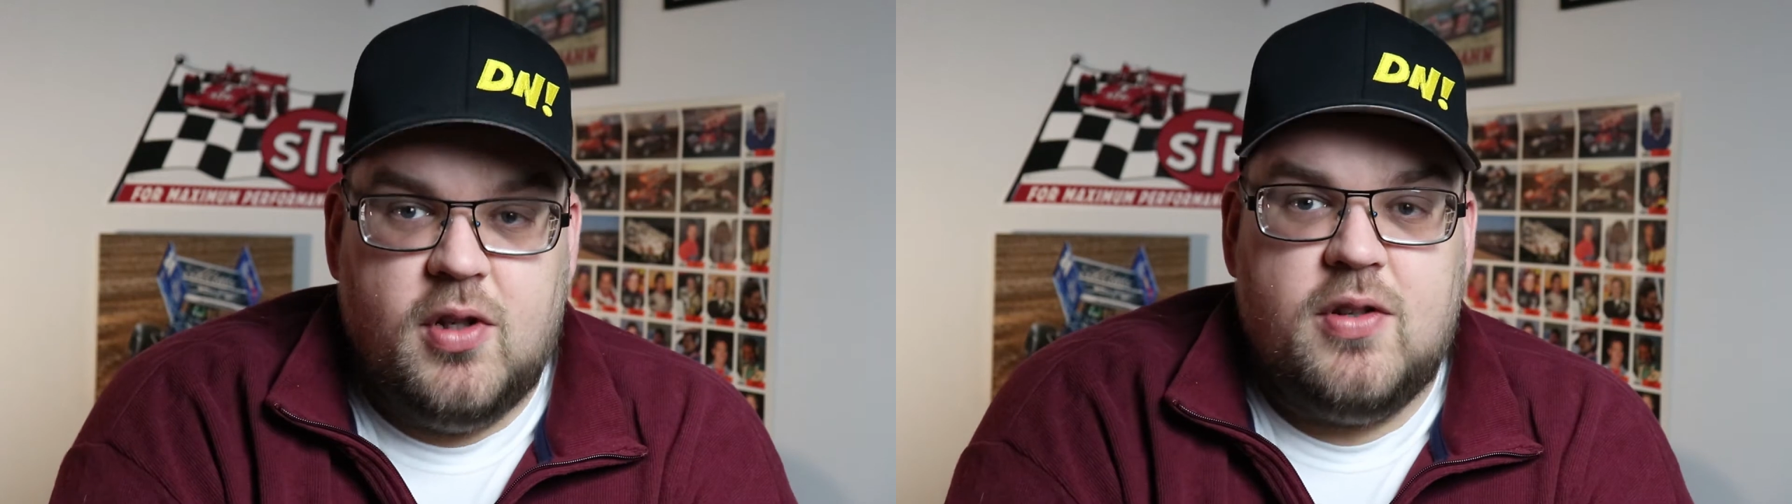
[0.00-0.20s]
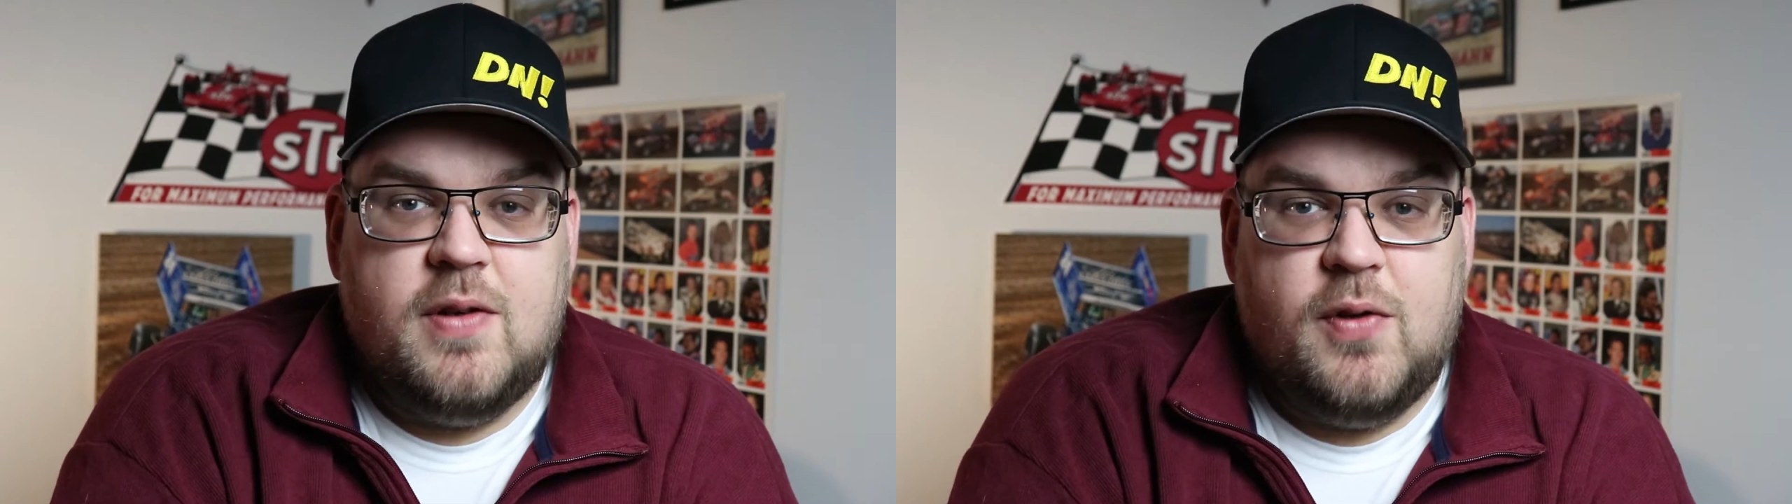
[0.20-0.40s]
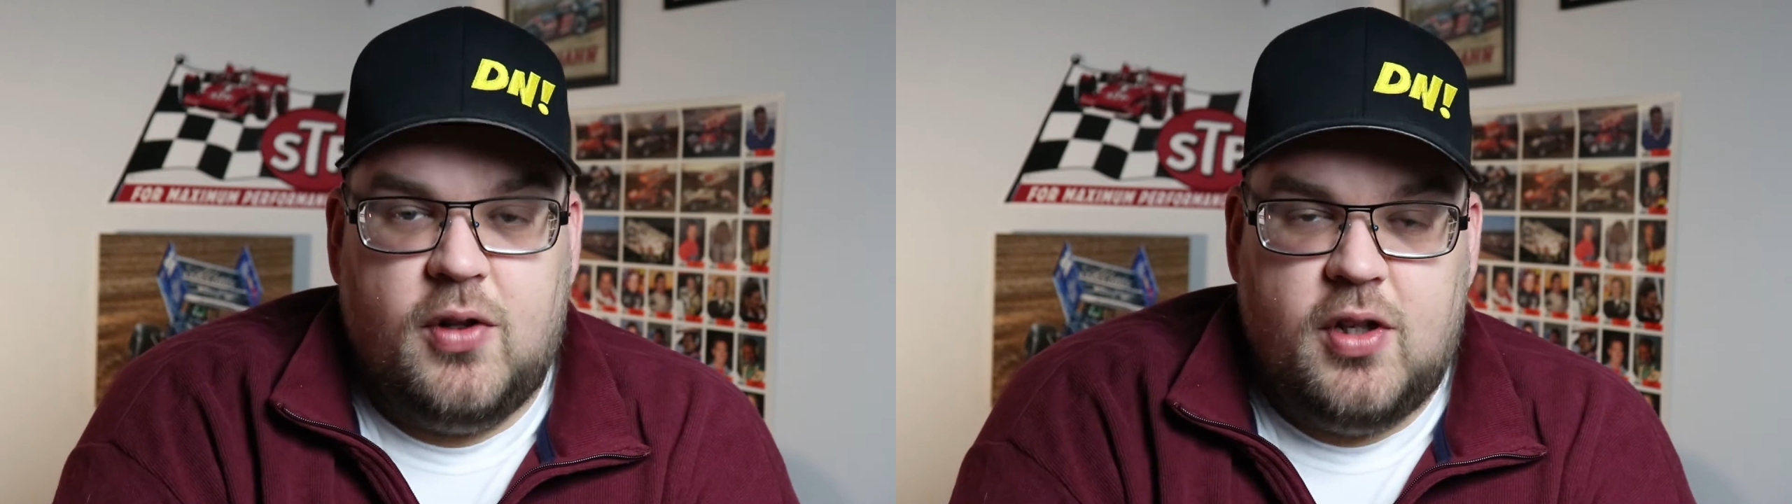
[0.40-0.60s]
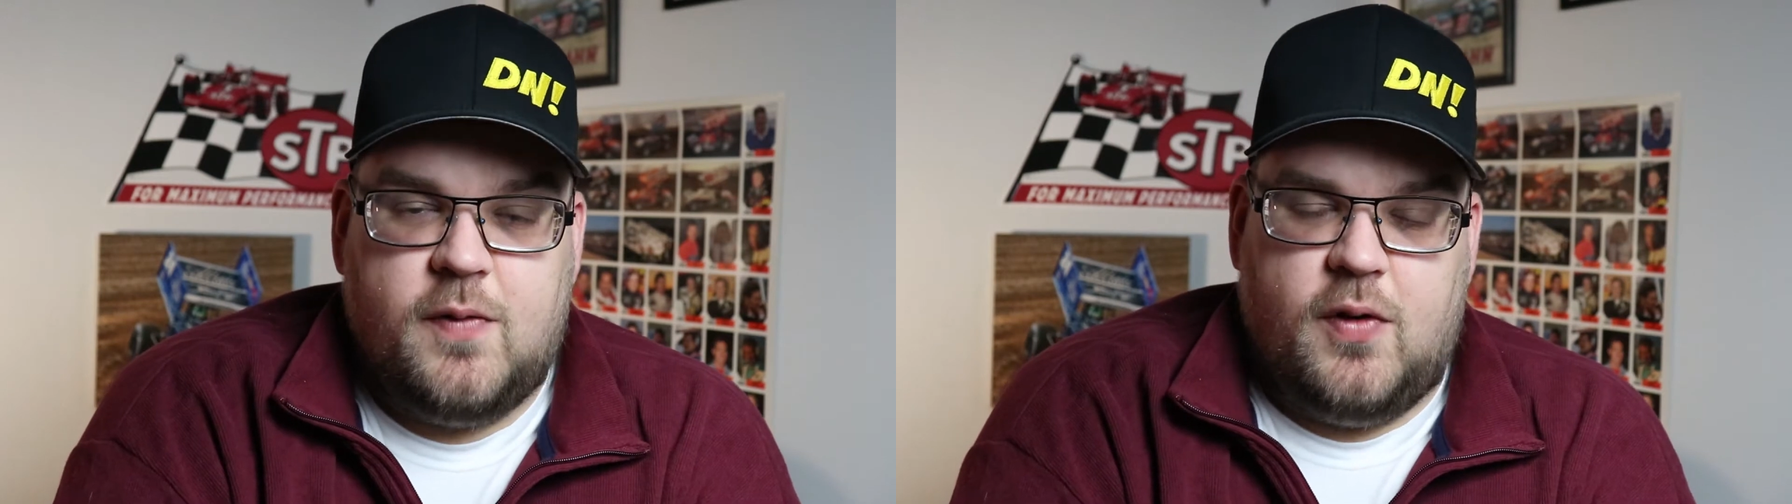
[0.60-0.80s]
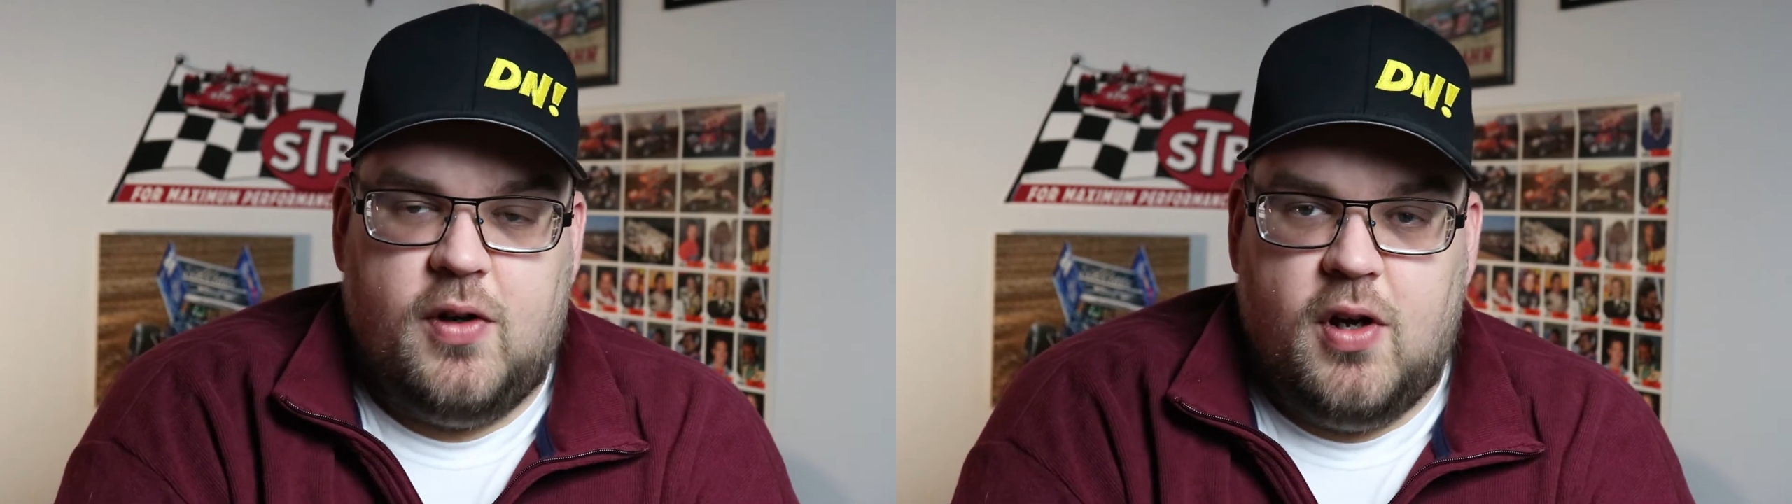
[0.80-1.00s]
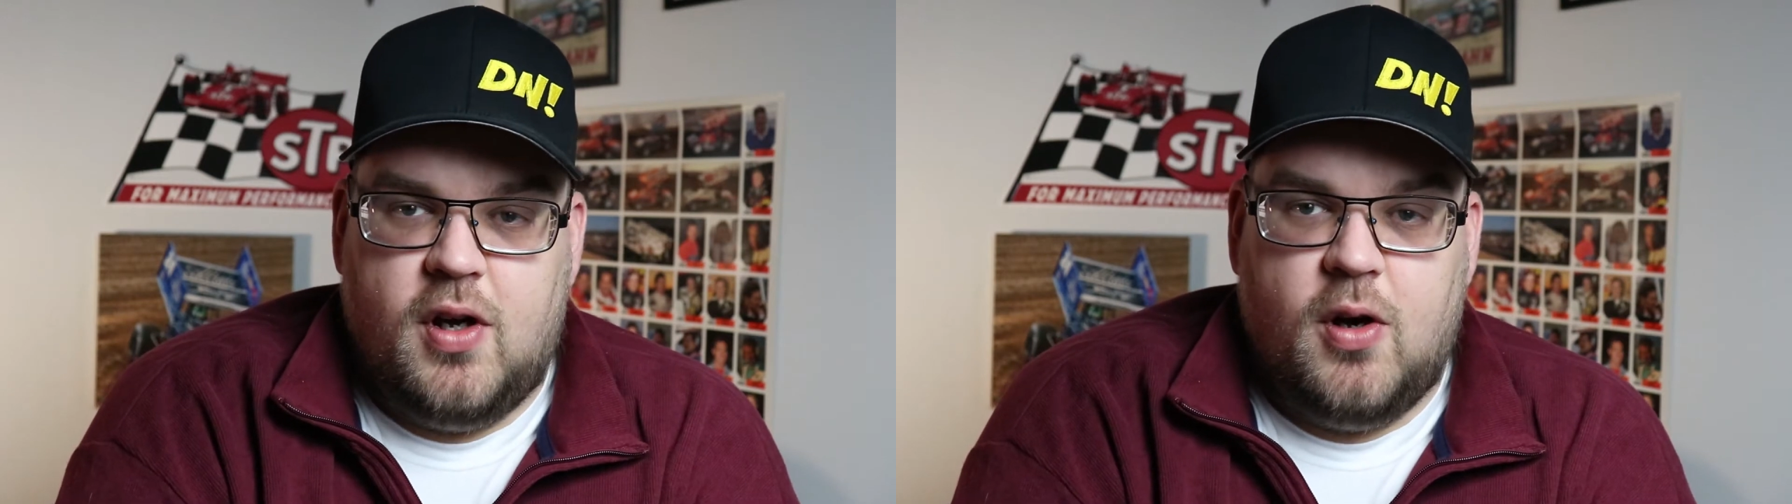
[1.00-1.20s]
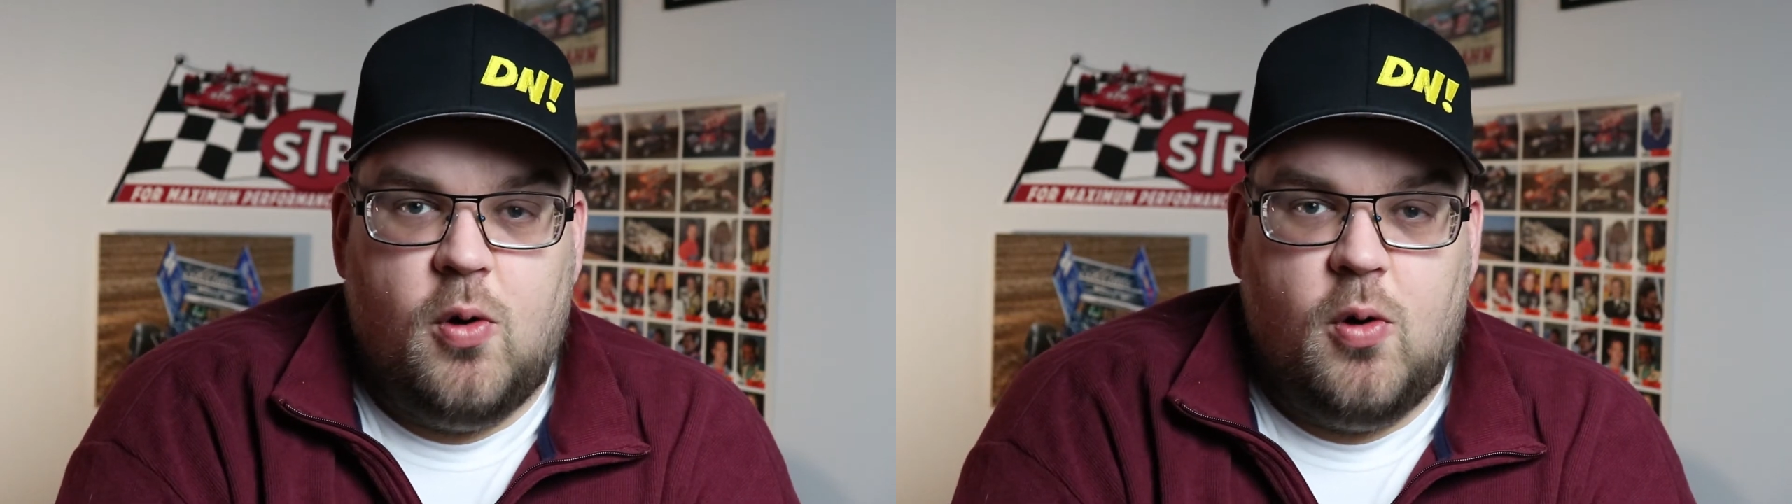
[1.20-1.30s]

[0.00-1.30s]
A little different look for uh,